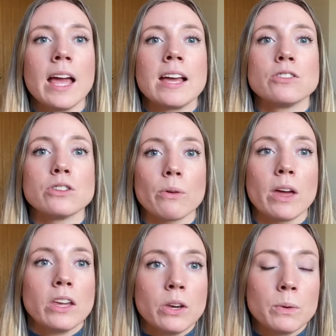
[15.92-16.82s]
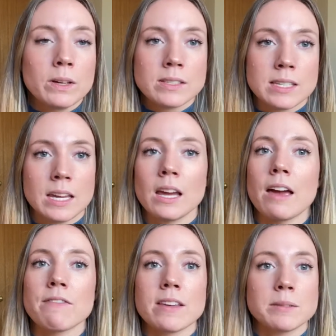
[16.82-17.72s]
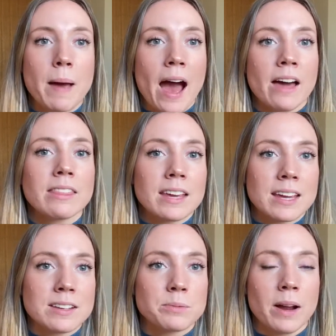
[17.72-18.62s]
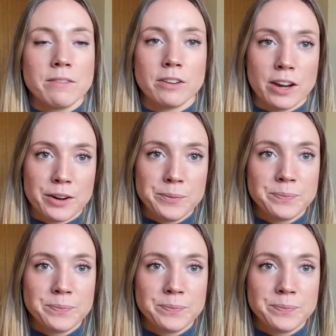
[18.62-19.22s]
so that you can see if this path is right for you.